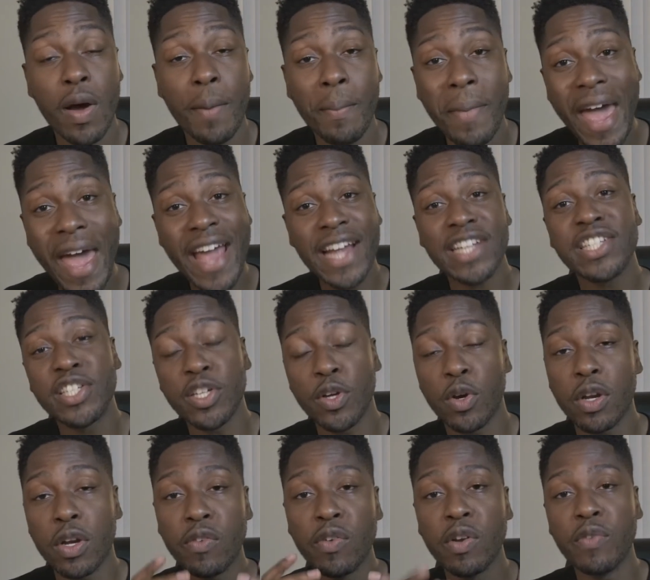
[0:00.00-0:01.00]
I'm actually
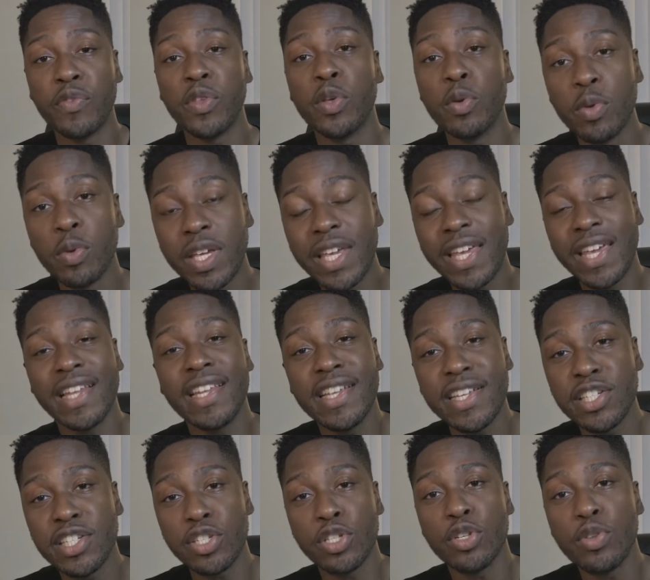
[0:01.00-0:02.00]
going to review
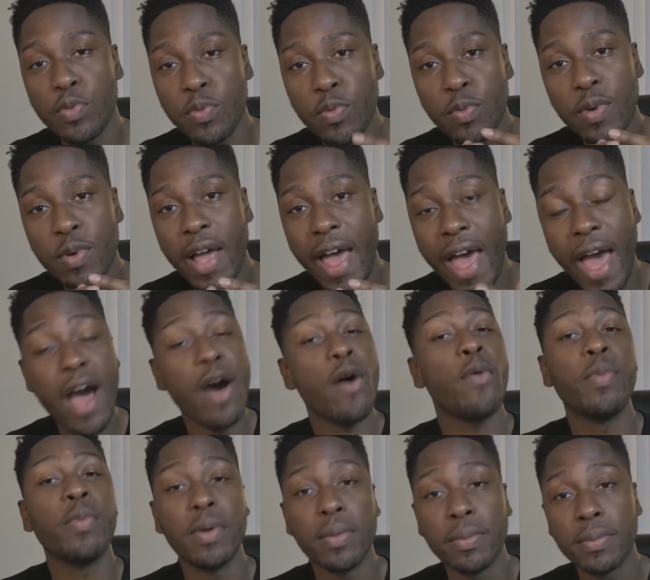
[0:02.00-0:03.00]
Killy's new
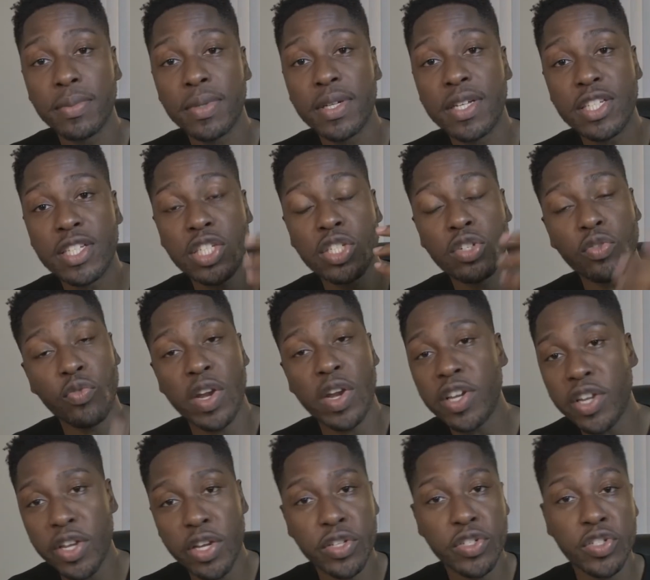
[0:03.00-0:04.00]
album,
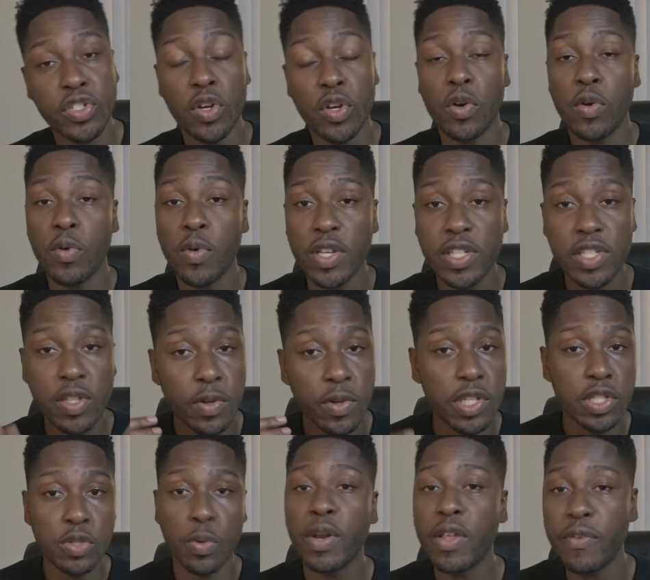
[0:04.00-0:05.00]
Surrender Your Soul. It's only
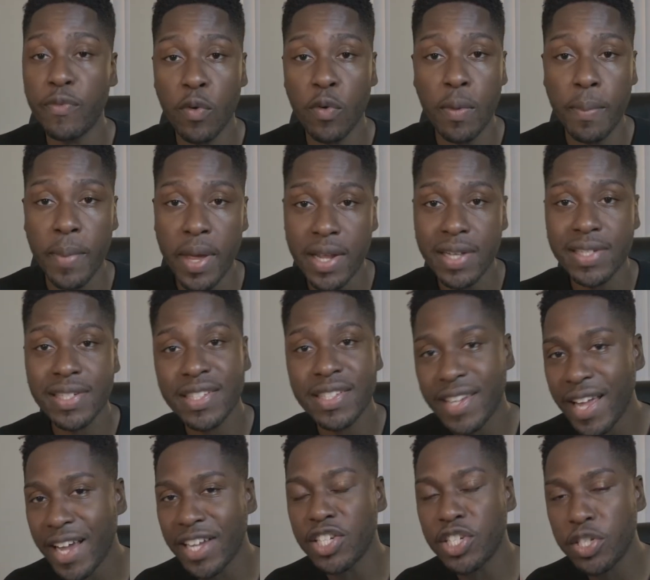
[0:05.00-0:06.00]
24 minutes.
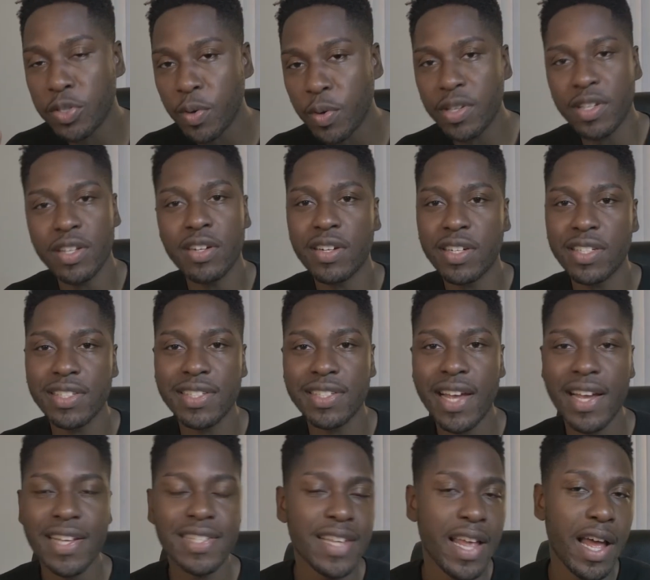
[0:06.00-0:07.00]
Nice, short, little,
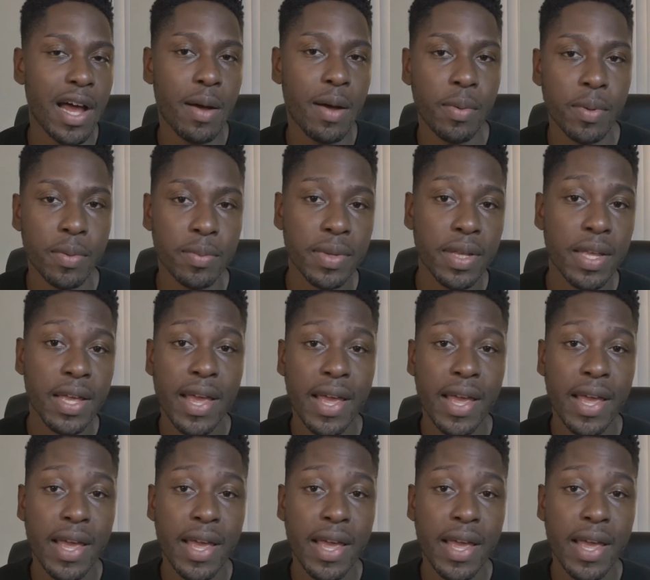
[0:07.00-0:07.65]
concise album.